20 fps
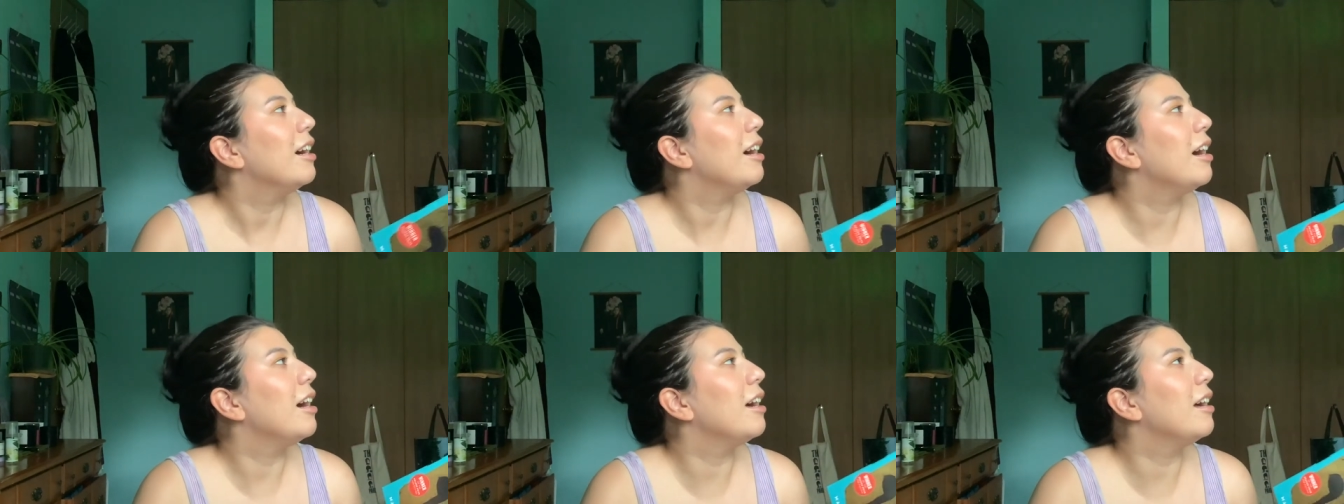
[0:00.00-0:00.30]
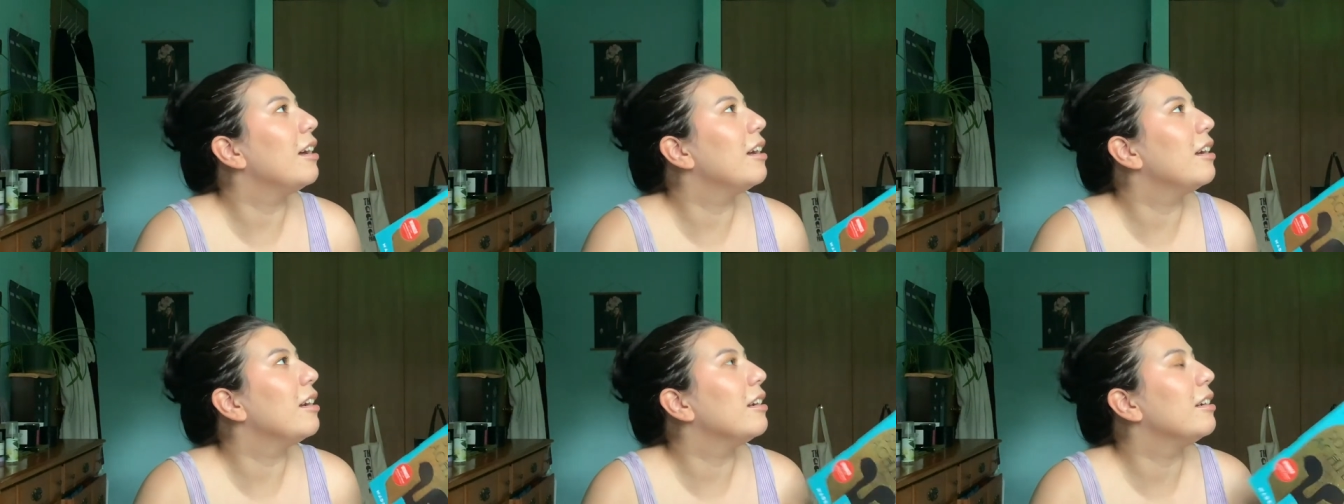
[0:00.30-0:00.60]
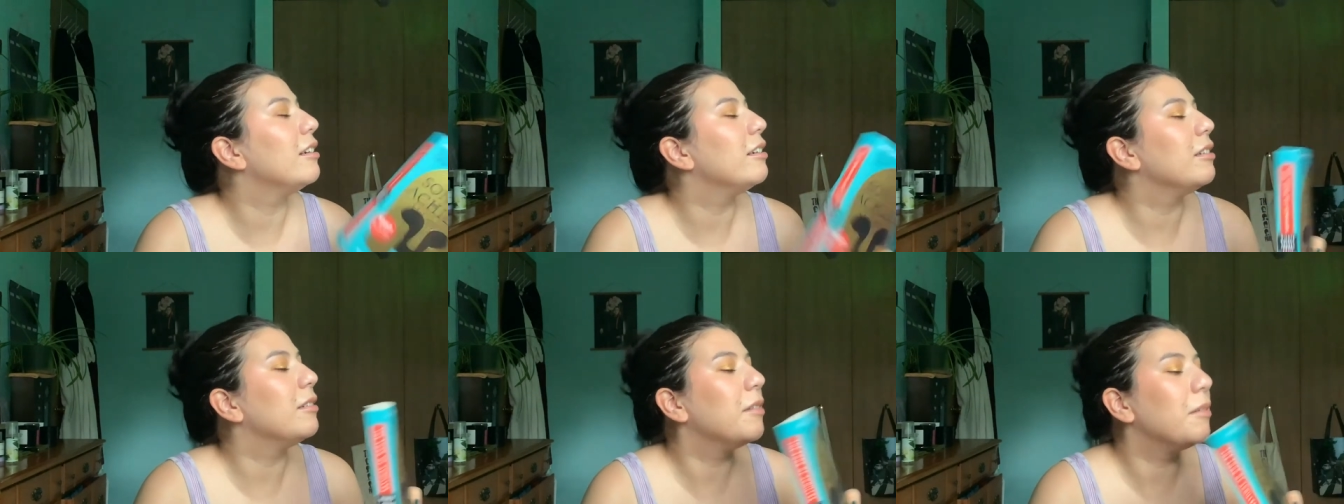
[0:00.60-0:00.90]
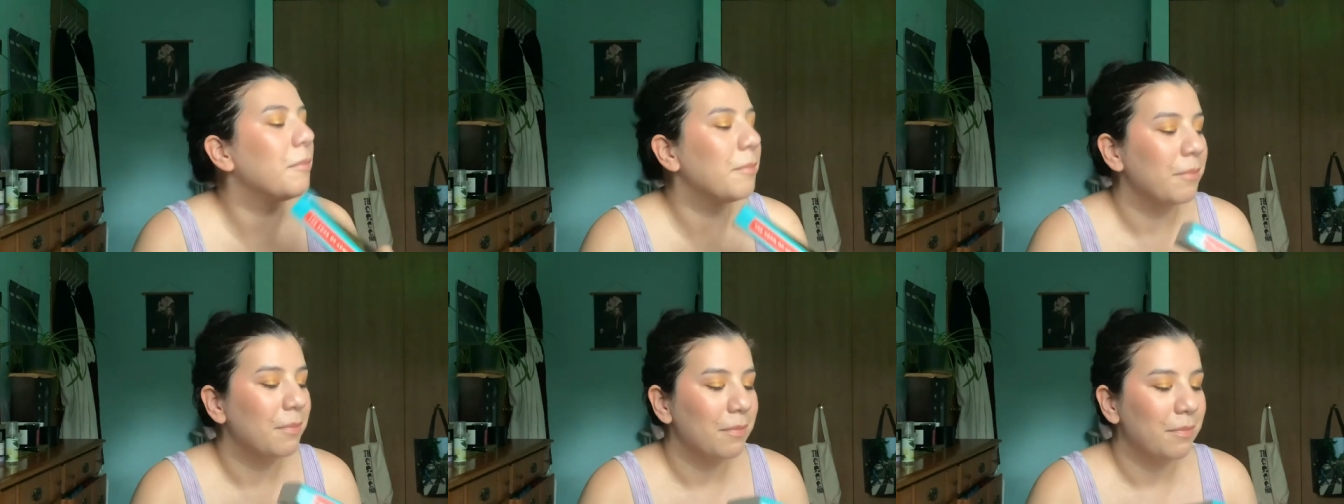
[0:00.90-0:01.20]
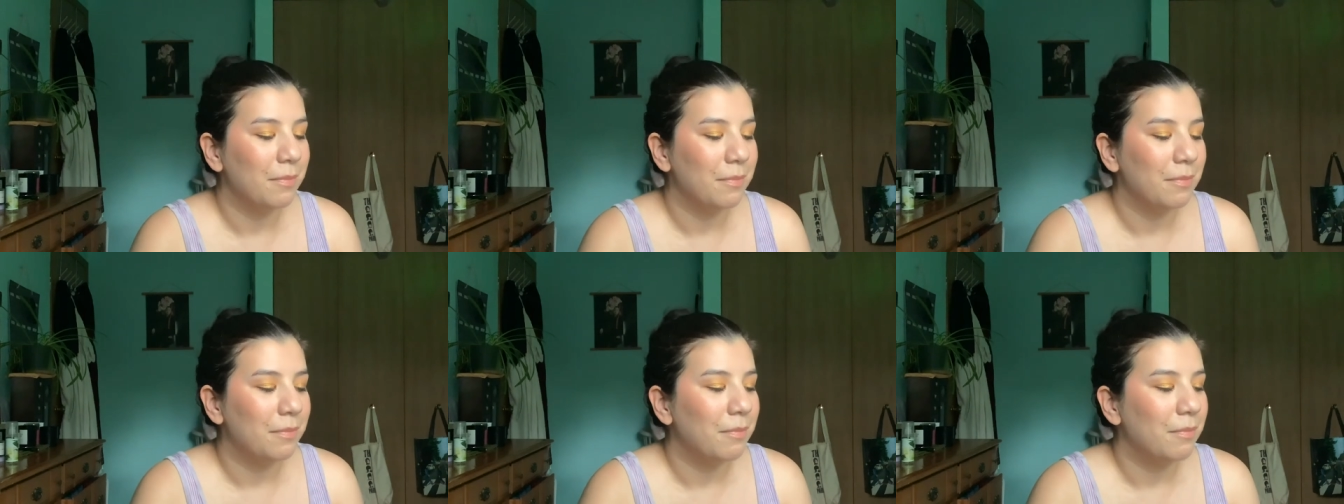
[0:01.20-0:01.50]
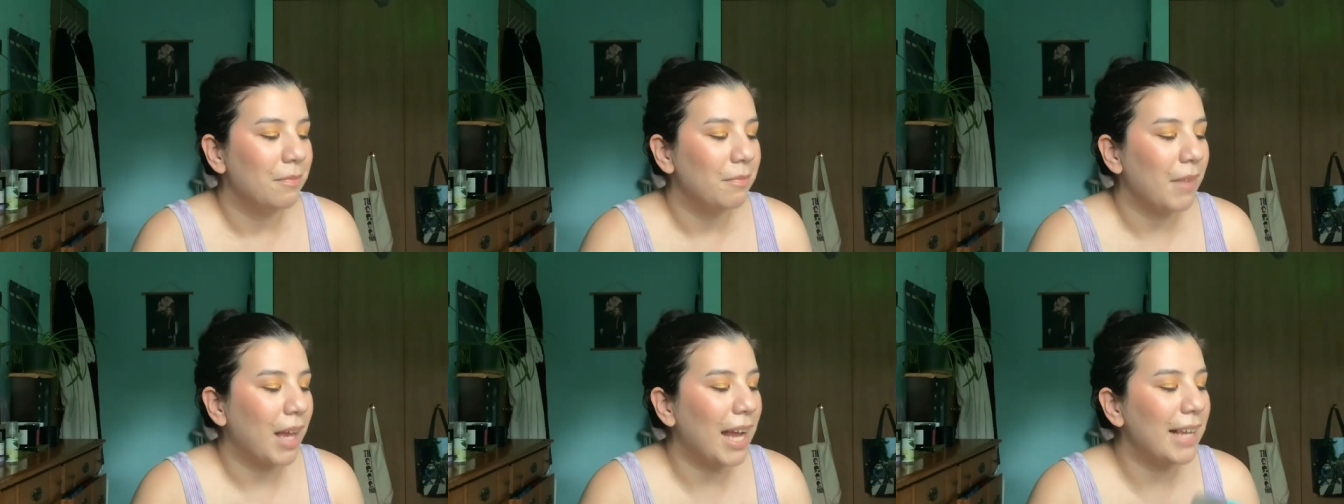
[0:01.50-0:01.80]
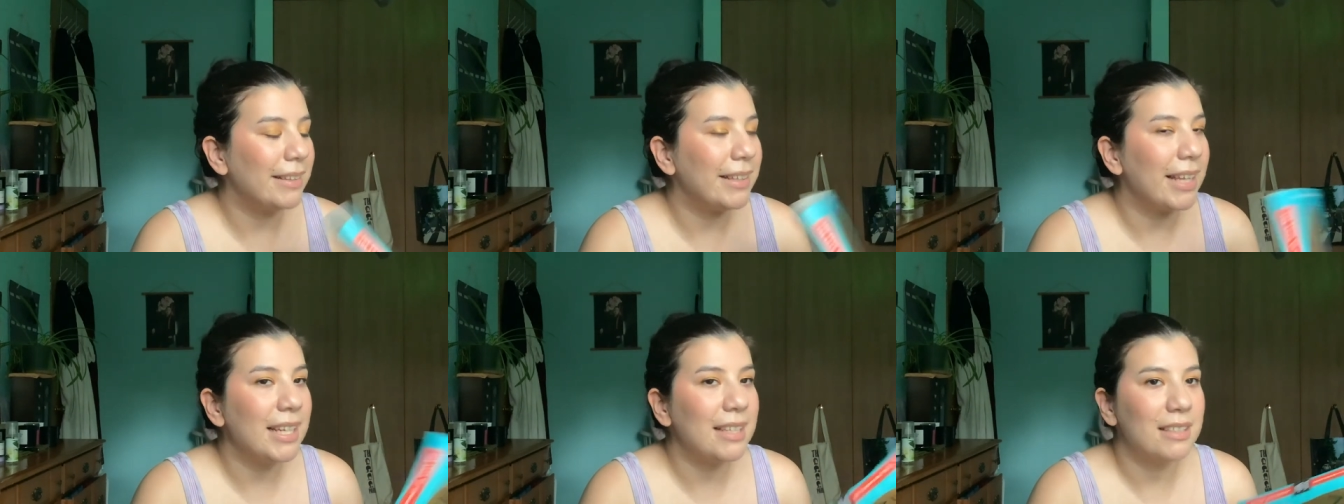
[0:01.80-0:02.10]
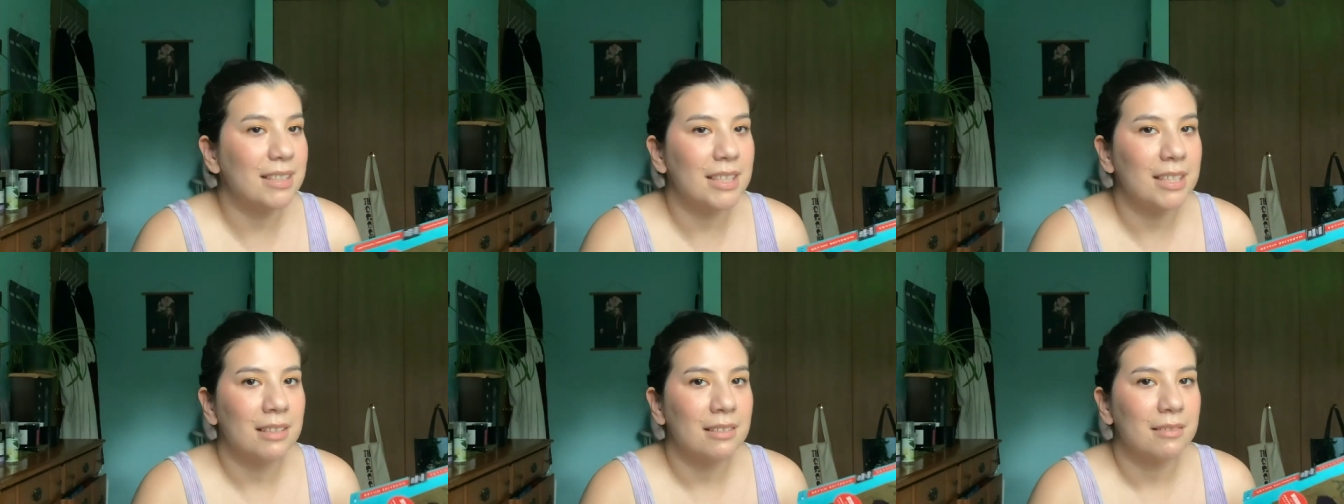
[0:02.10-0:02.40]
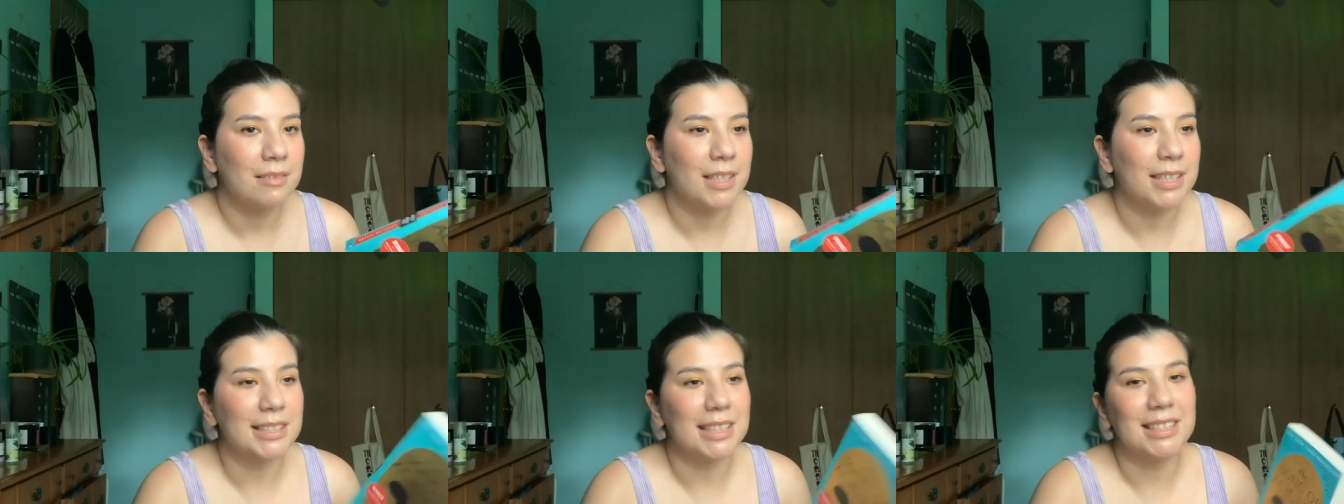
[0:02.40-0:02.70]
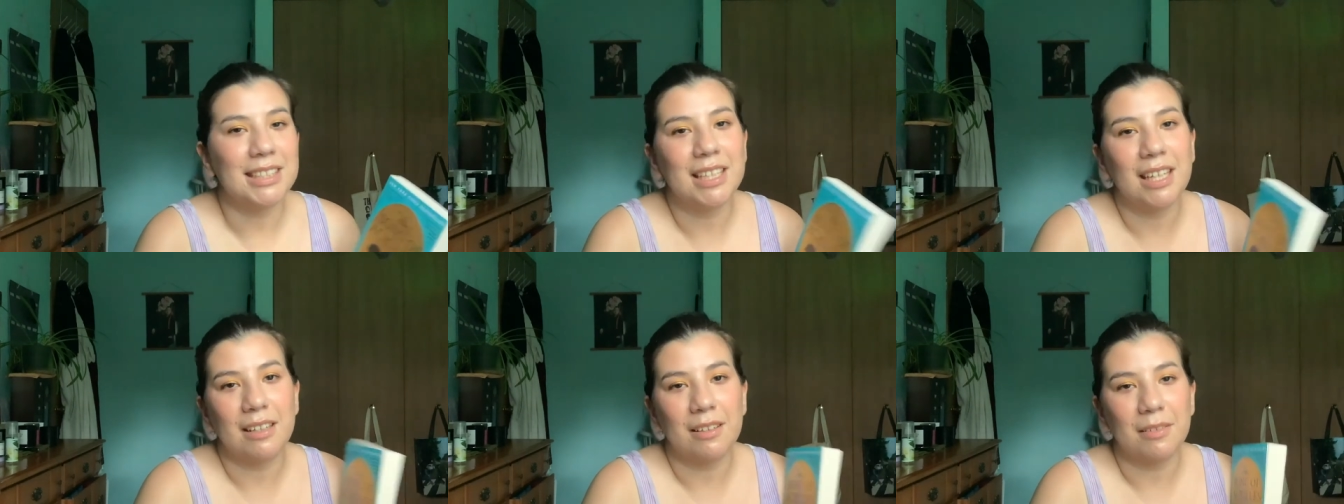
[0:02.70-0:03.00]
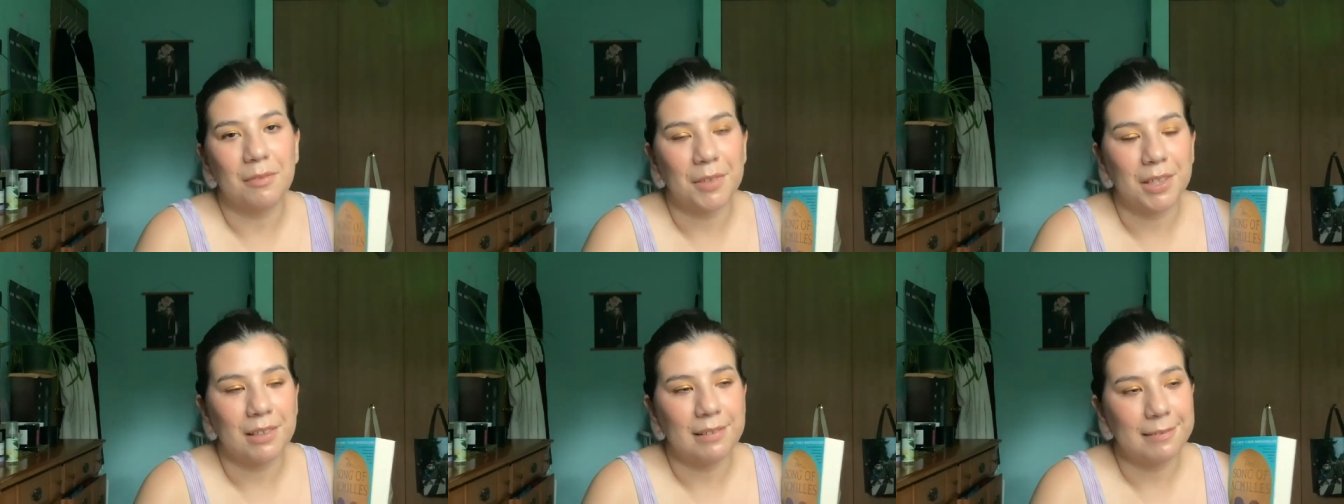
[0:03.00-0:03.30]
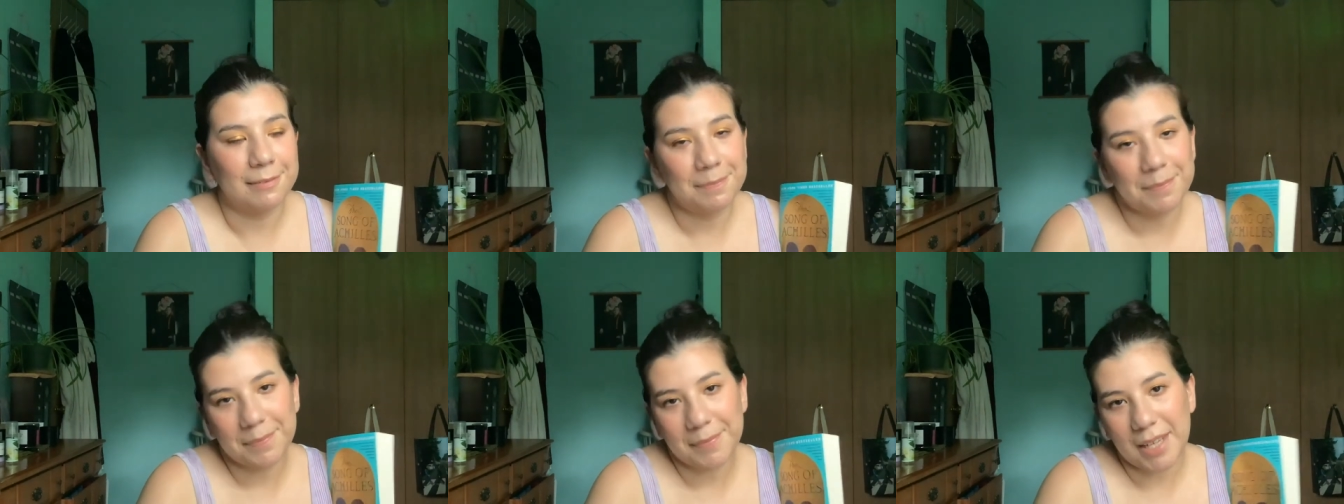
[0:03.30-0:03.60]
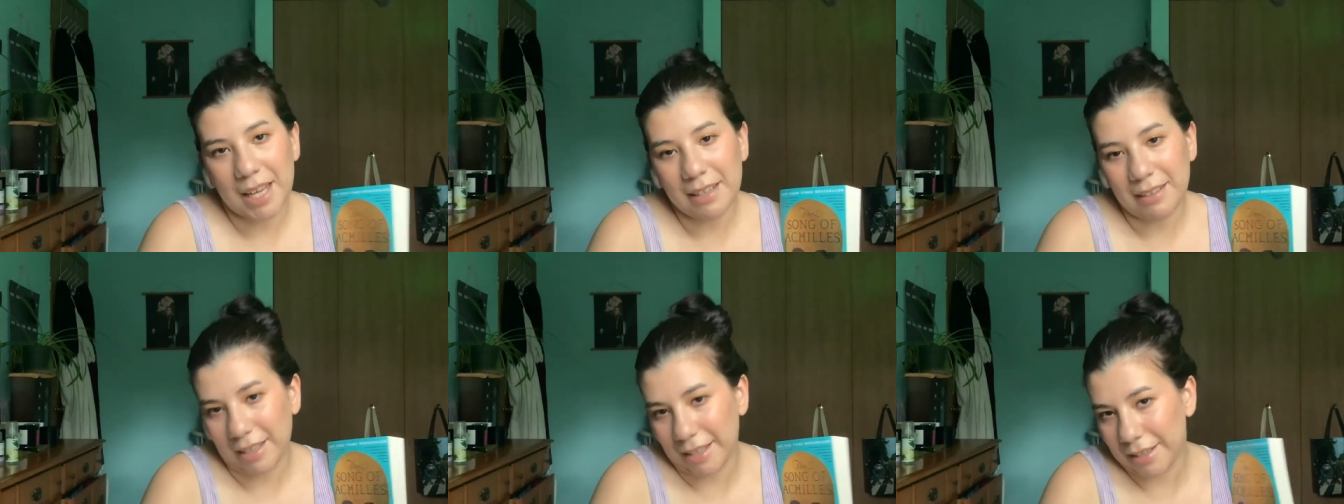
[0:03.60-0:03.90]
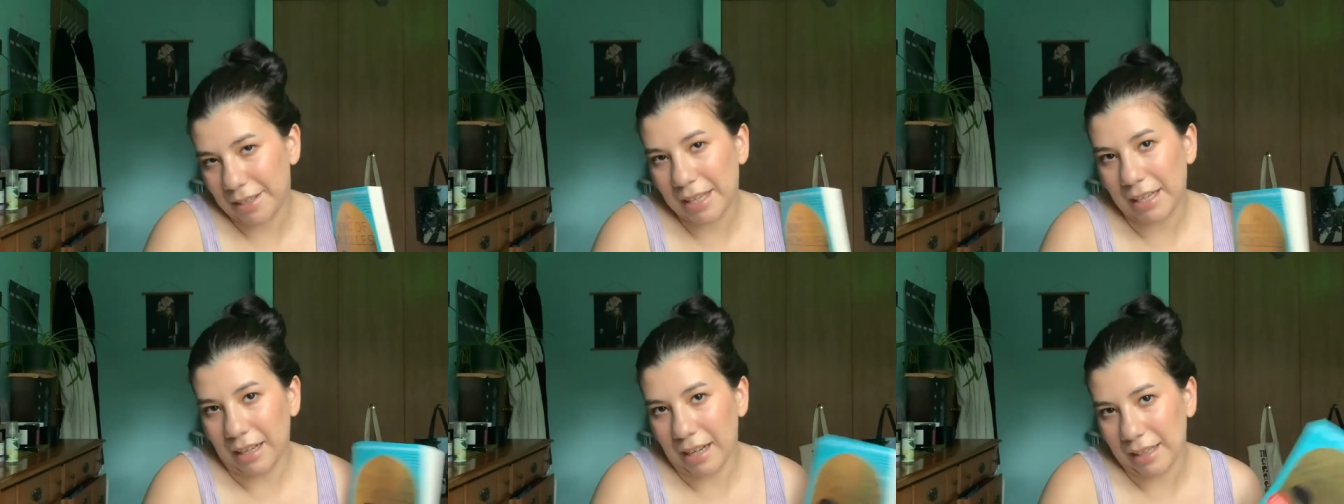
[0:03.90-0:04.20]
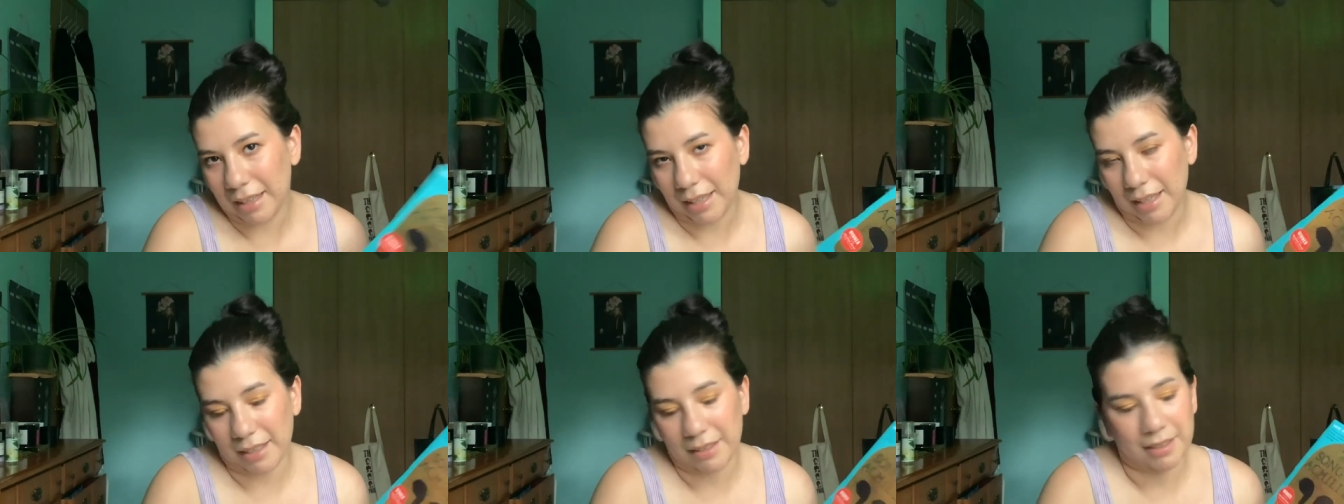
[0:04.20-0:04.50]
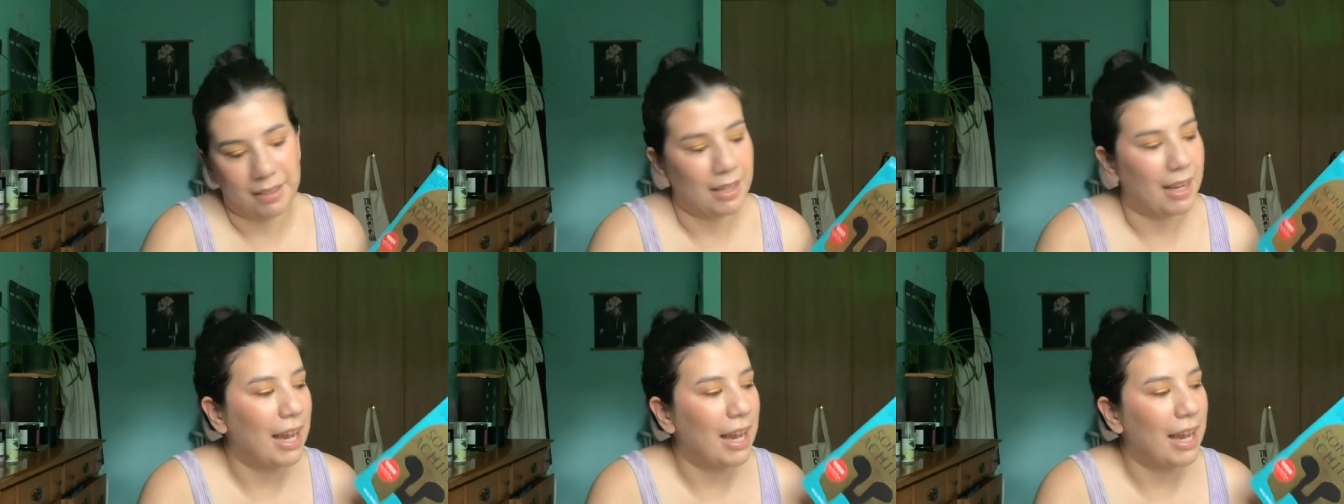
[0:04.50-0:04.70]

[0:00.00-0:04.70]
Um, I liked it because I did get like, I, I liked it.